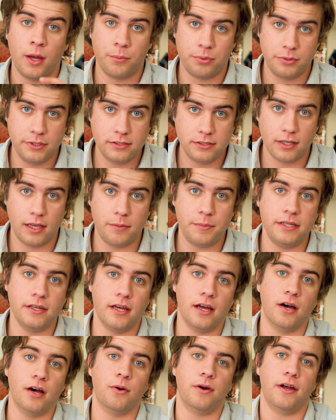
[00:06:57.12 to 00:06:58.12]
please let me
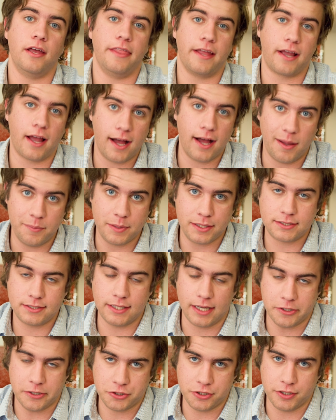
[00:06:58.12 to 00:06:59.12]
know in the comment
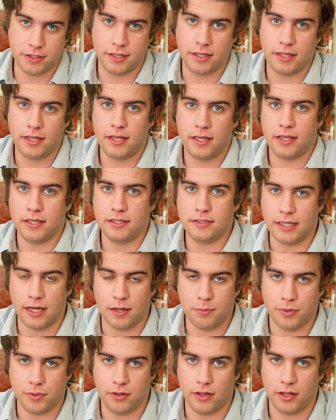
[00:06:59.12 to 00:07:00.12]
section
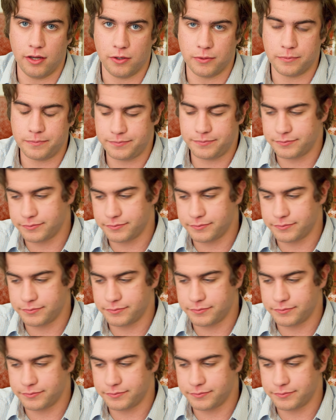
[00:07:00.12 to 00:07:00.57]
down below.